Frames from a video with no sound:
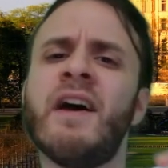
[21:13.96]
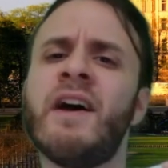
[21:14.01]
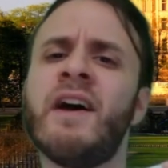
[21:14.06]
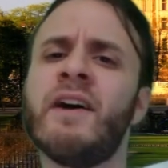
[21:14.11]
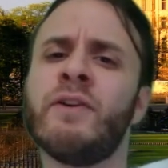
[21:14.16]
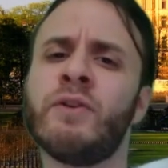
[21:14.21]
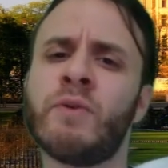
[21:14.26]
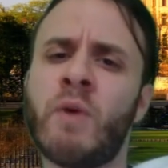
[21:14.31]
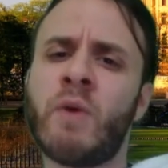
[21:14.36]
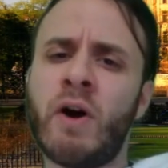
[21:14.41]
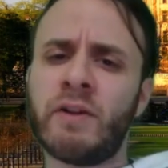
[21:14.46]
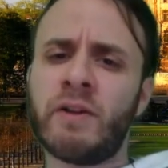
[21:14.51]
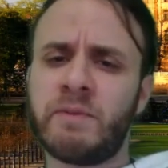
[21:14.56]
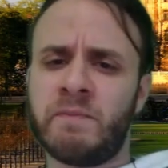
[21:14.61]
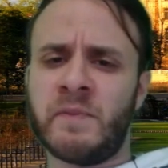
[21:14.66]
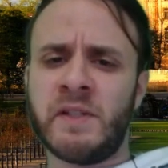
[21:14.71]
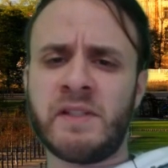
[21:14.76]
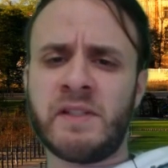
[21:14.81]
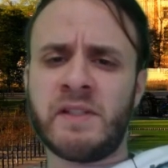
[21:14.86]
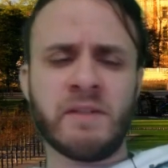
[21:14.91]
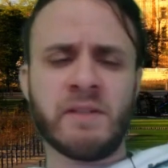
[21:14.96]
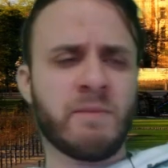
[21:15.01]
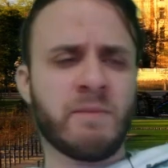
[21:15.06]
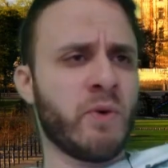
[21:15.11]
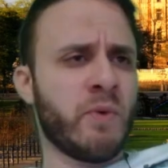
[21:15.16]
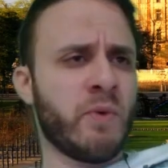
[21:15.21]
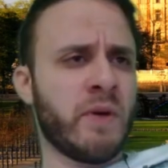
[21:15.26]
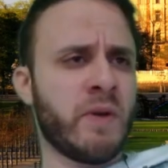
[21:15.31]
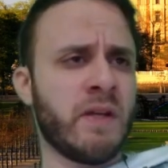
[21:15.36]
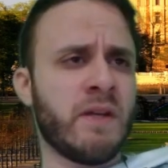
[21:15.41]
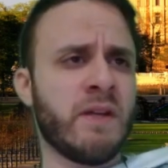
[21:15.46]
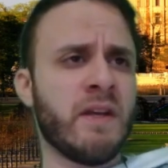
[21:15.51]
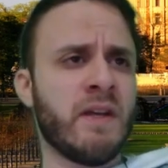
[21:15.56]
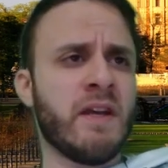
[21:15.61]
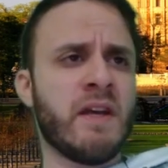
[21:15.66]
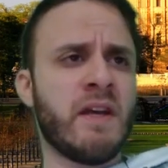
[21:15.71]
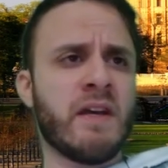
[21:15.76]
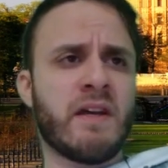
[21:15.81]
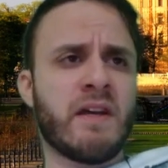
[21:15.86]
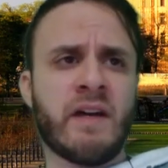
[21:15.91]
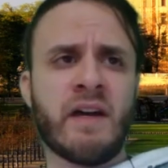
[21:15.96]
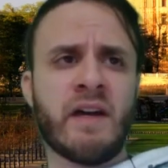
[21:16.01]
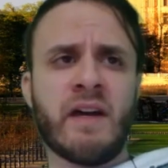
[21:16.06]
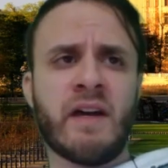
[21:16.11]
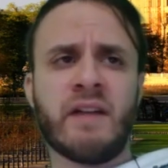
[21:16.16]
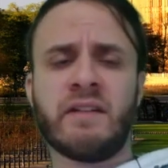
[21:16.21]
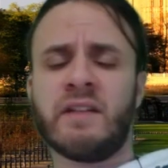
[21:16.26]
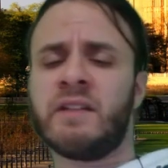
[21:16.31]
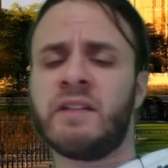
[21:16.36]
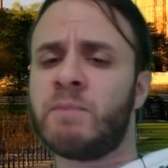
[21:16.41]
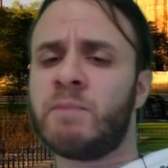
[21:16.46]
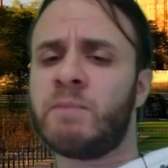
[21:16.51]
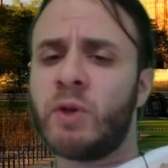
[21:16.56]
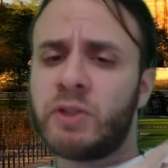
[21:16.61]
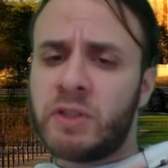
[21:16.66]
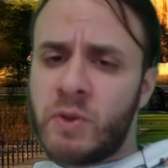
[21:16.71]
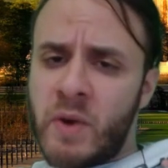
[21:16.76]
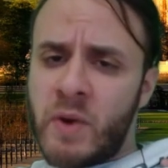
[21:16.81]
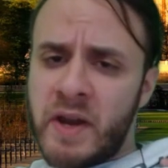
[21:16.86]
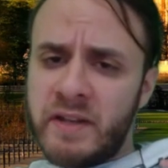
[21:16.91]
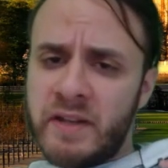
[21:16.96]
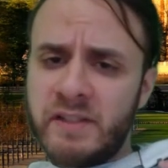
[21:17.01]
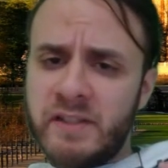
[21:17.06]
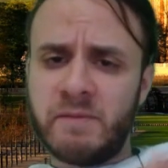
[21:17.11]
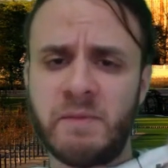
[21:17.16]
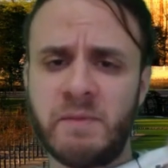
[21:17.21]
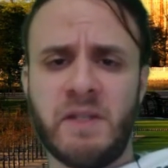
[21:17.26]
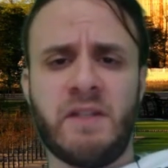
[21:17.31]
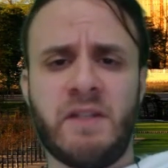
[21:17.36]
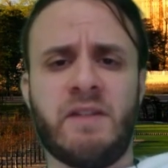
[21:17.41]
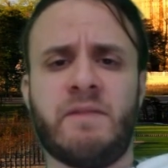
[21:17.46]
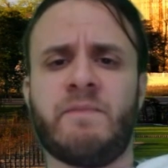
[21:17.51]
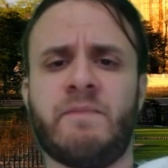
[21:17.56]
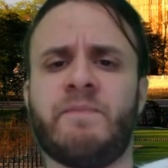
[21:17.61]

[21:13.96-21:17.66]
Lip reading: You won't miss the movie, and it motivates me.